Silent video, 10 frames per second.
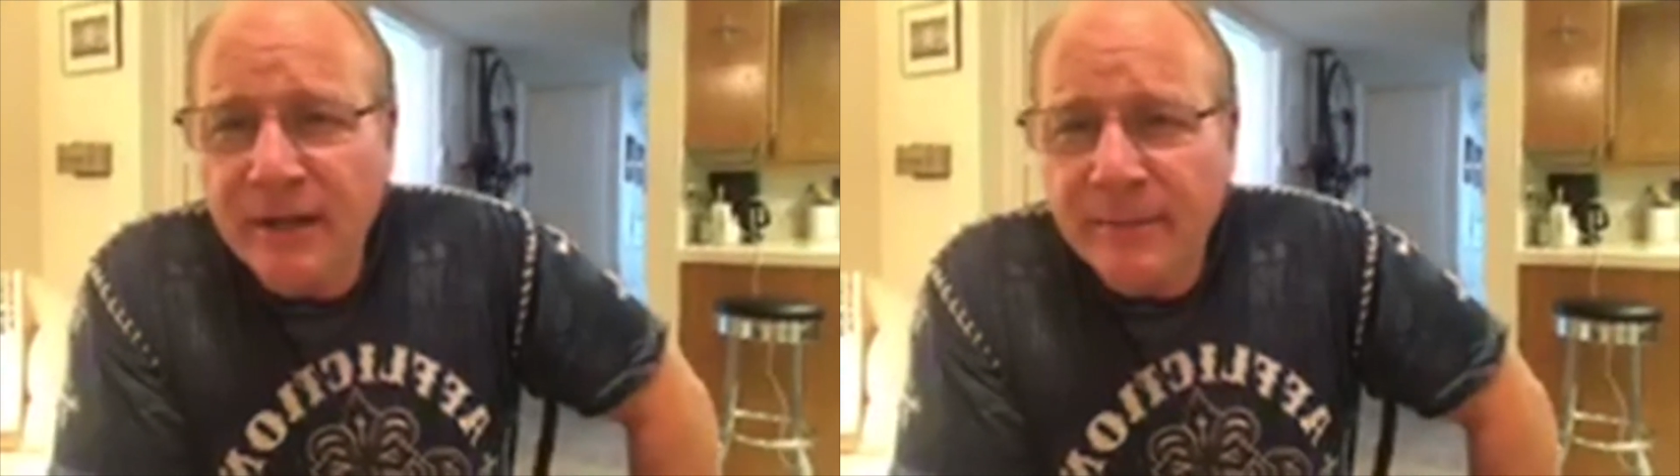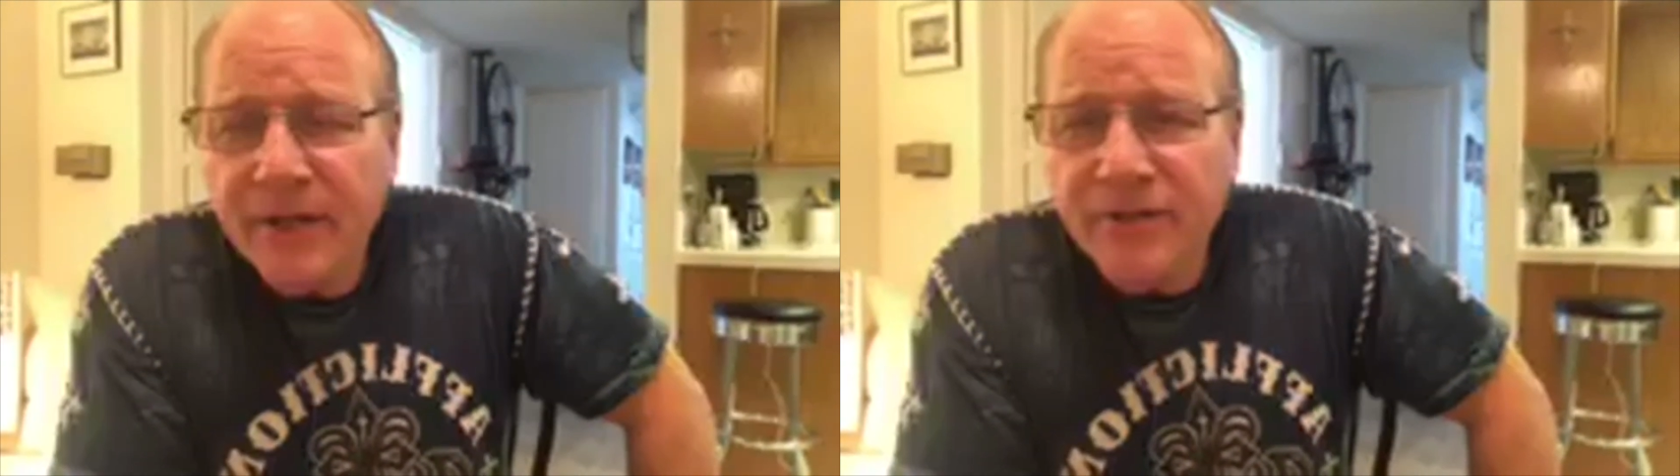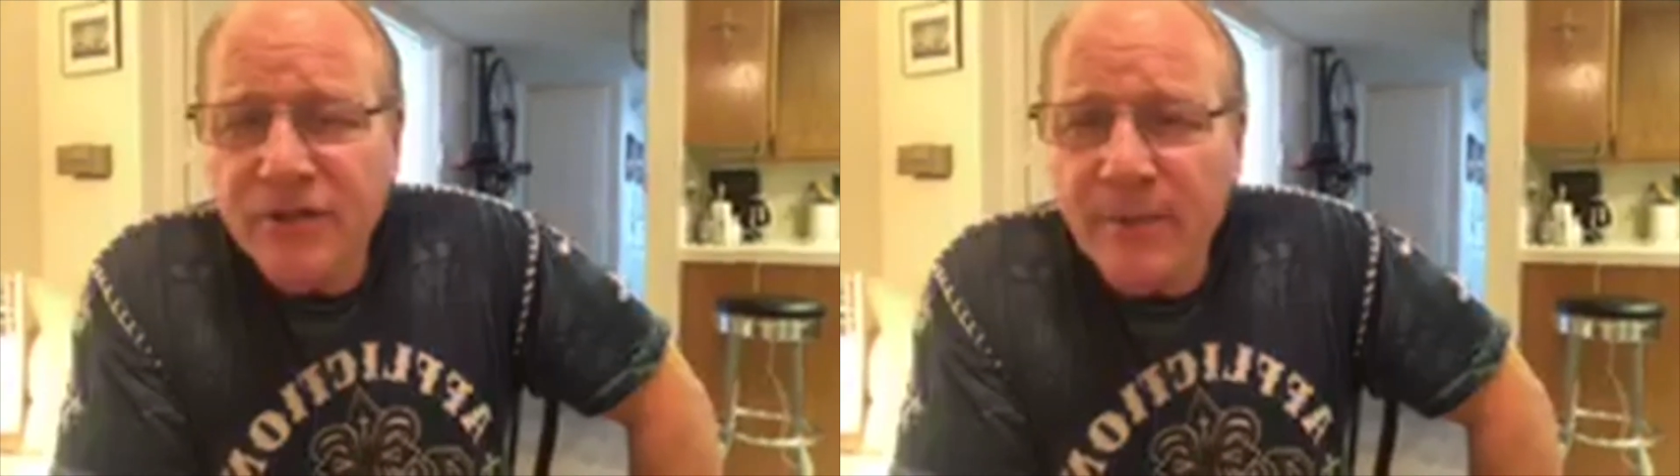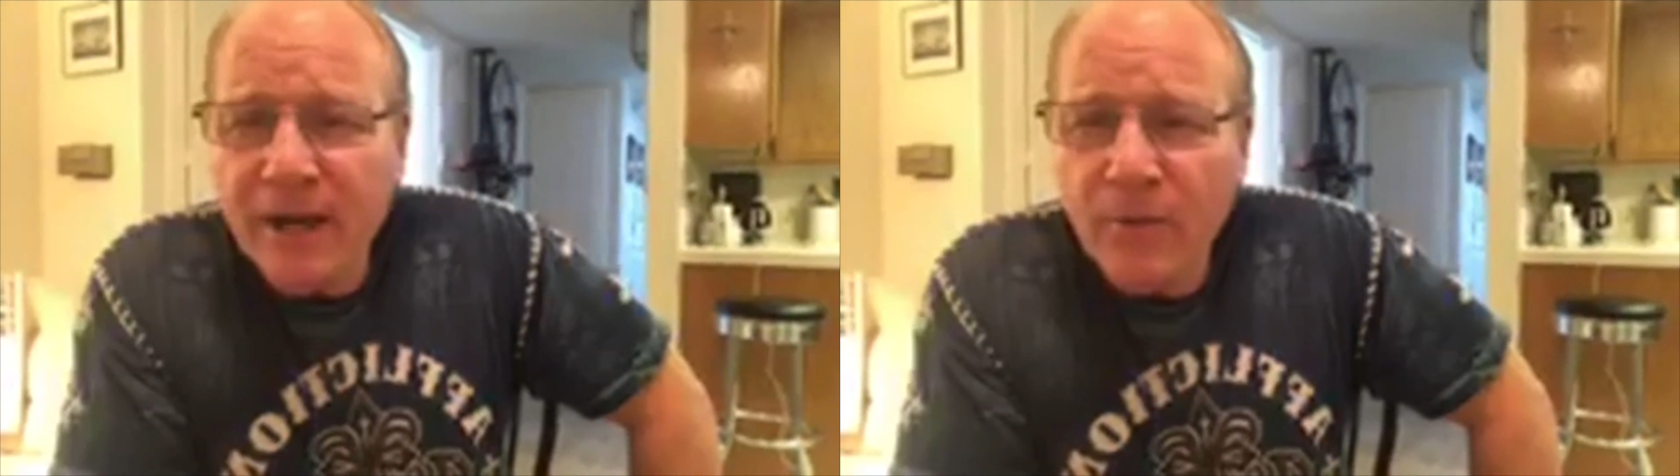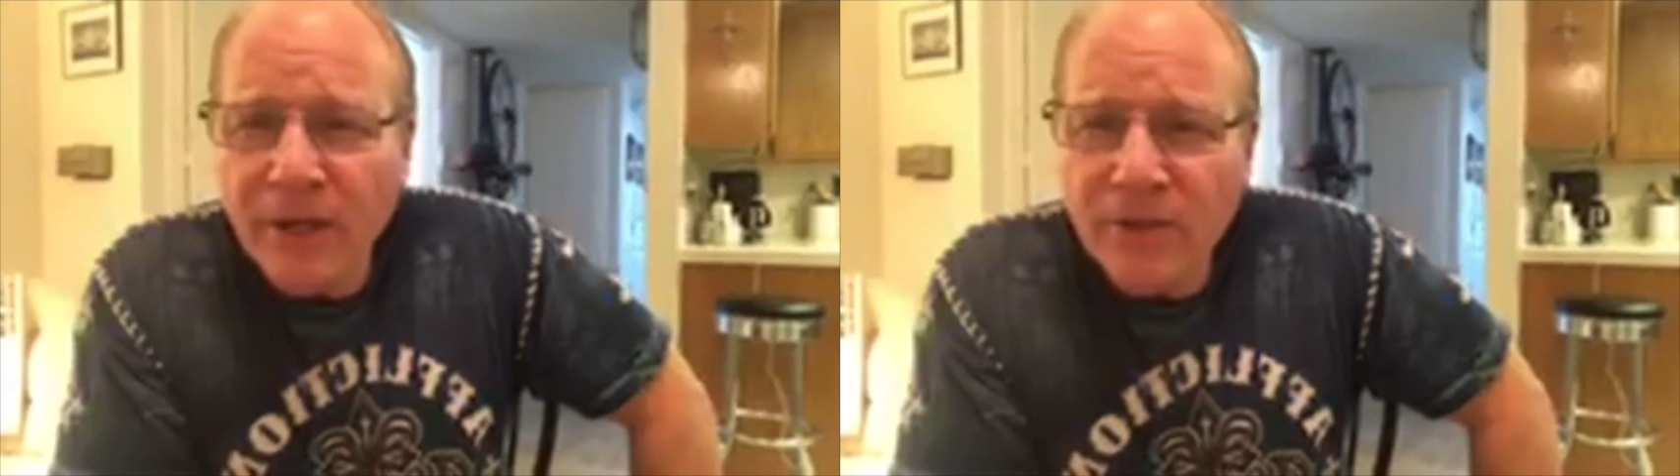Because no
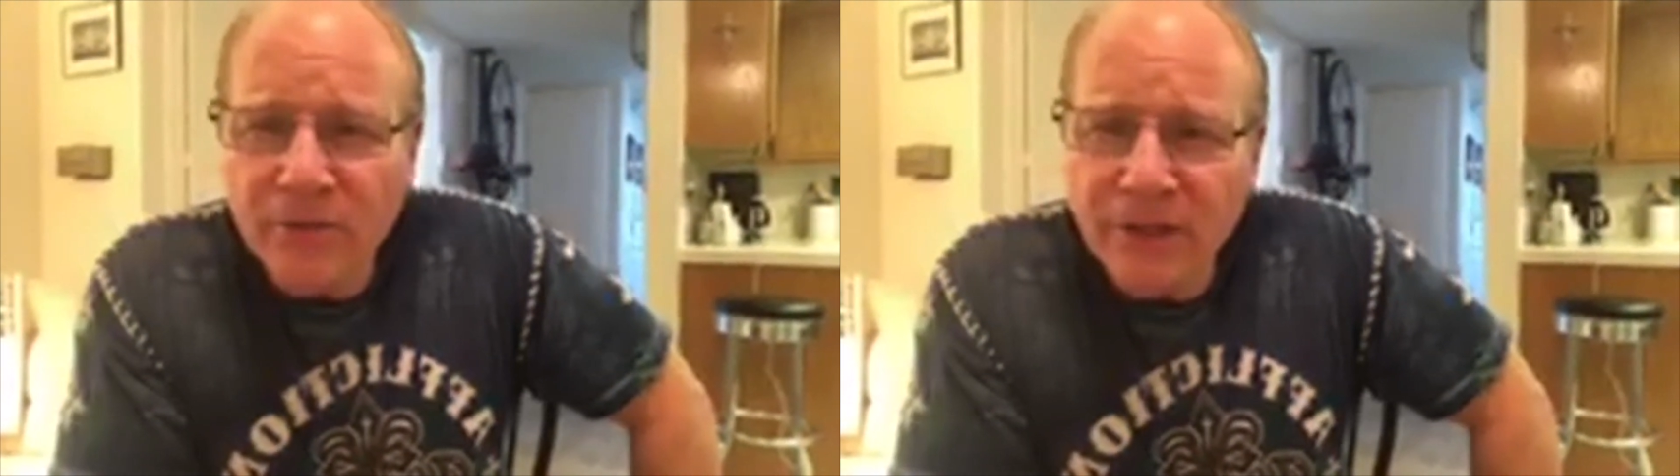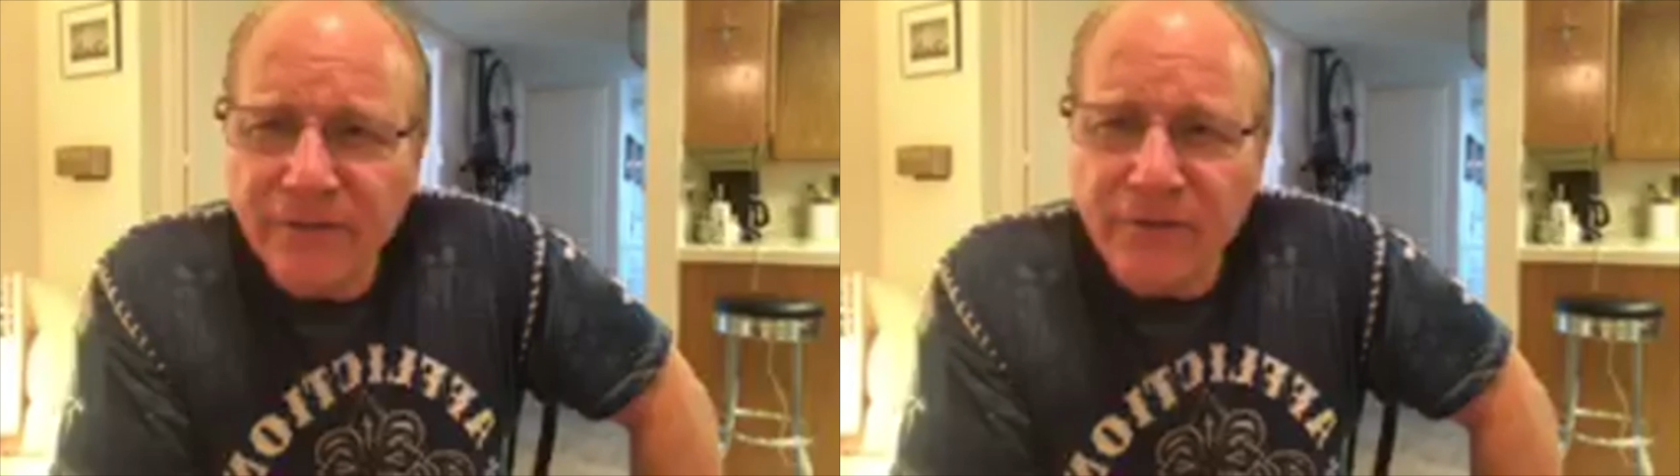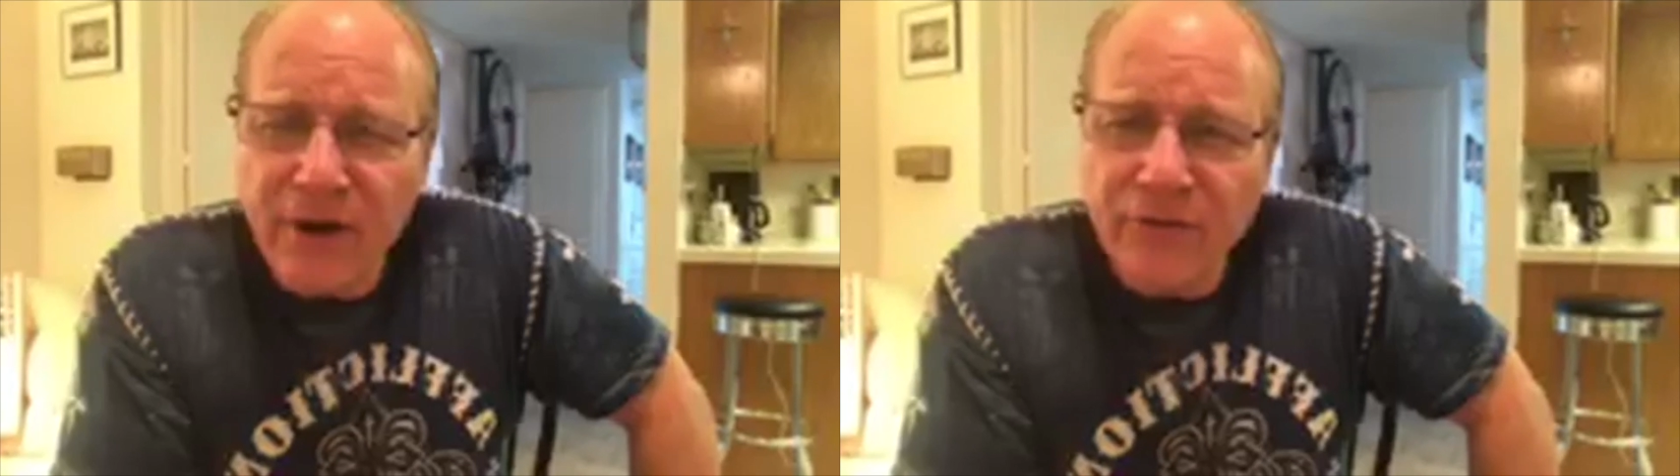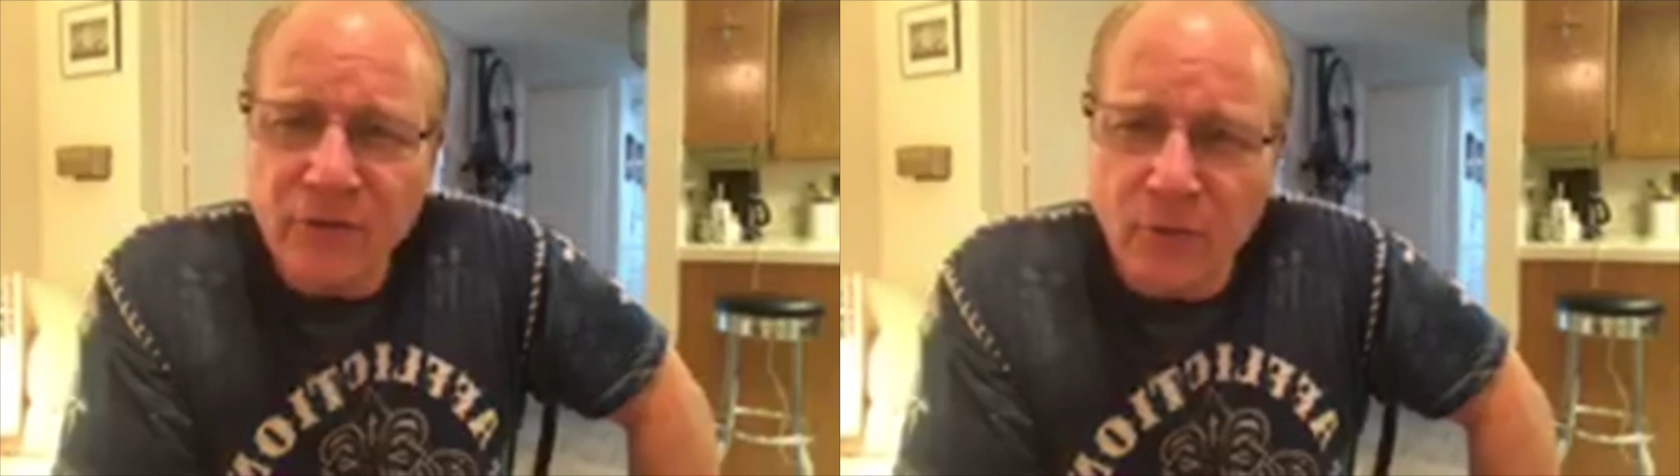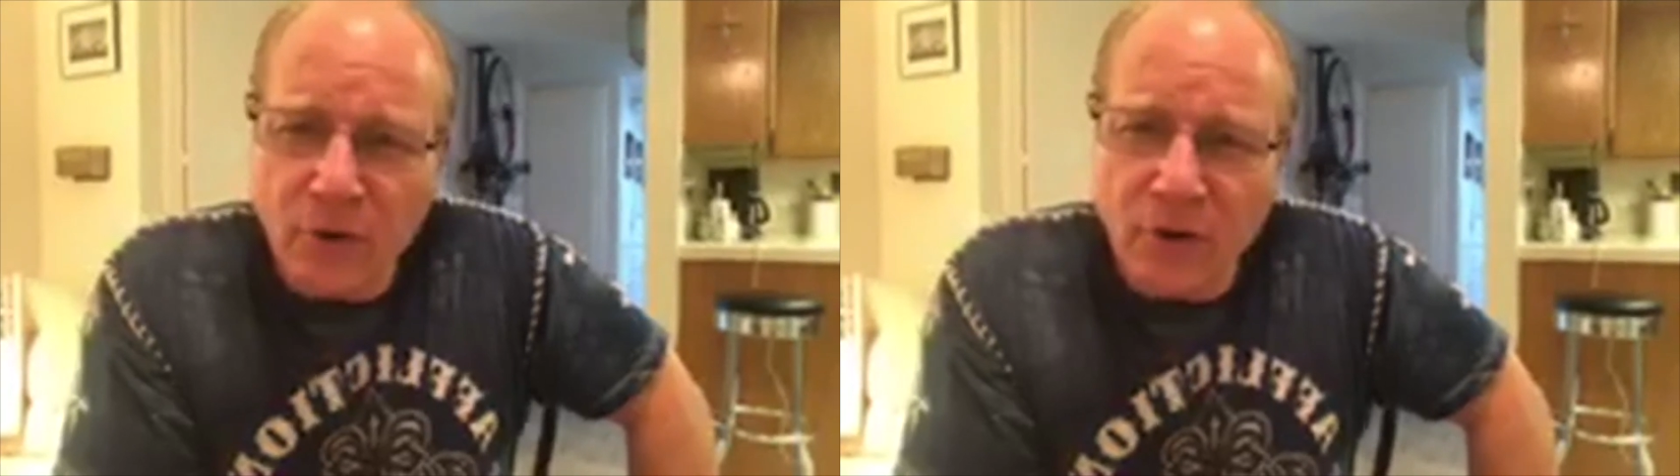matter where you live around the
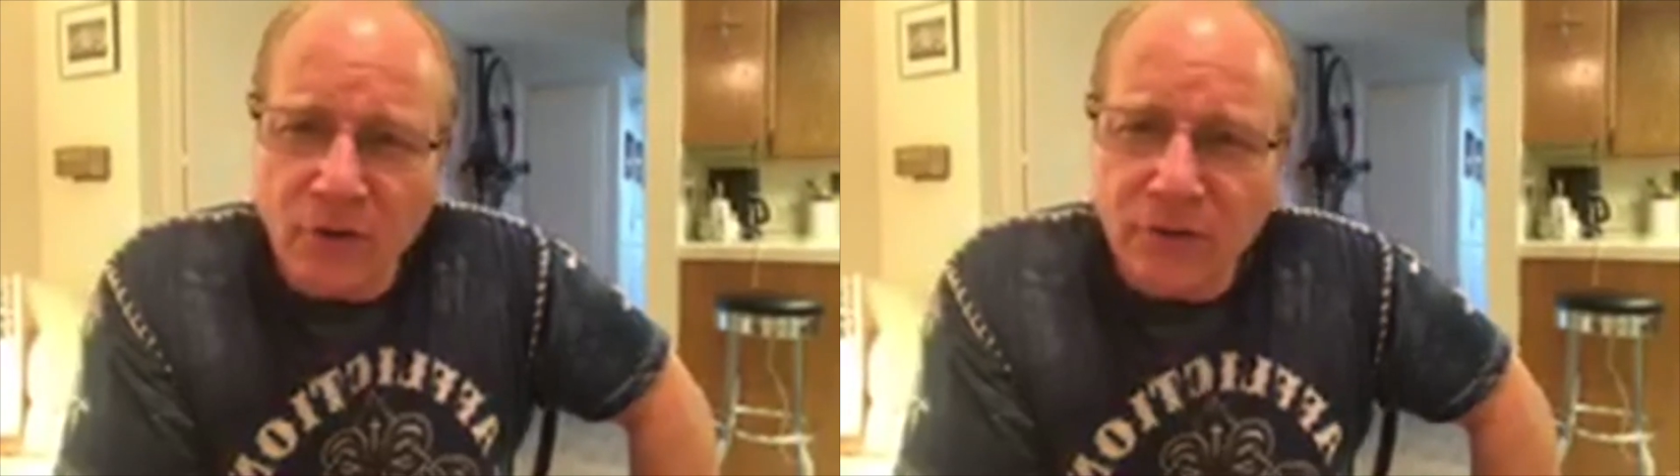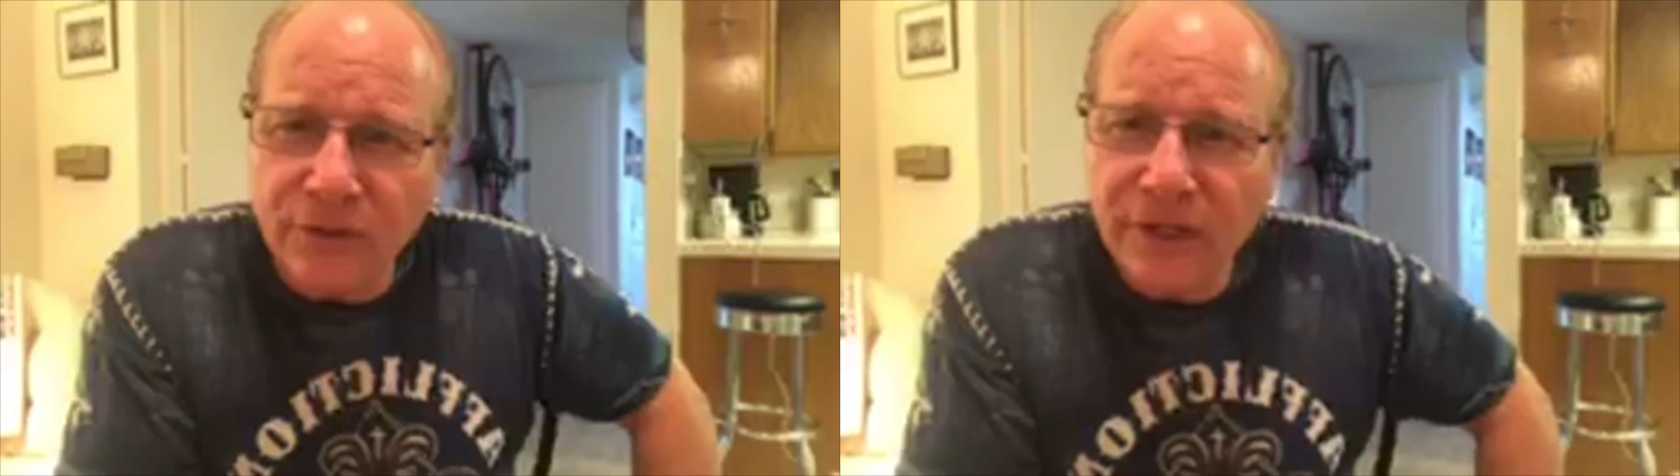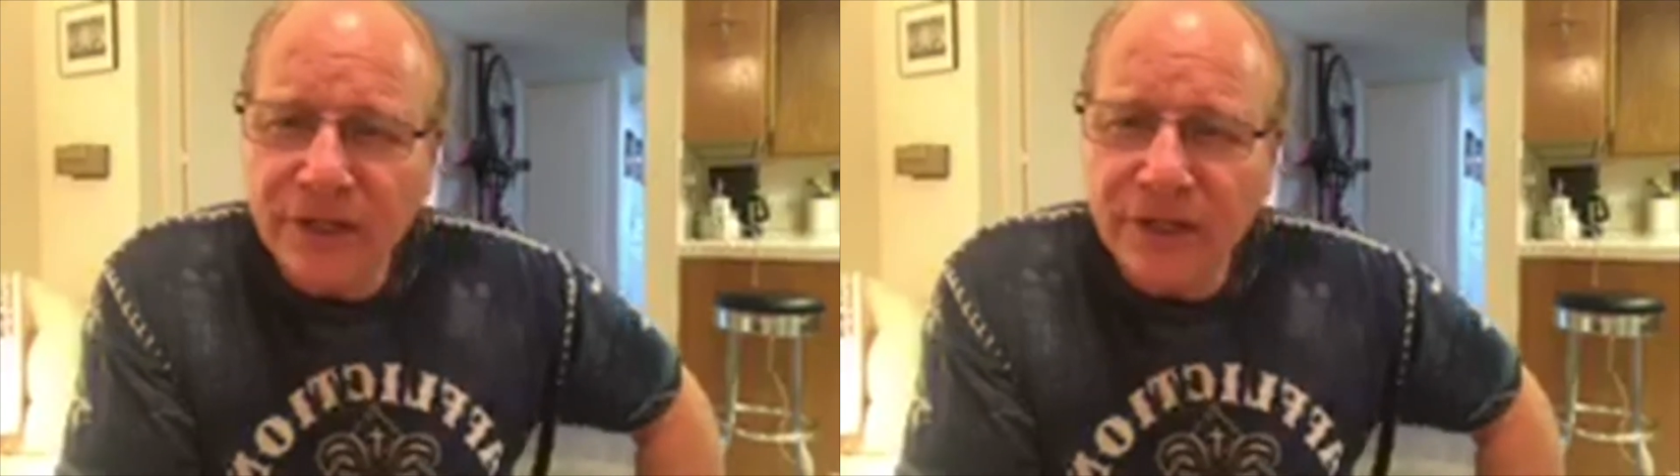world,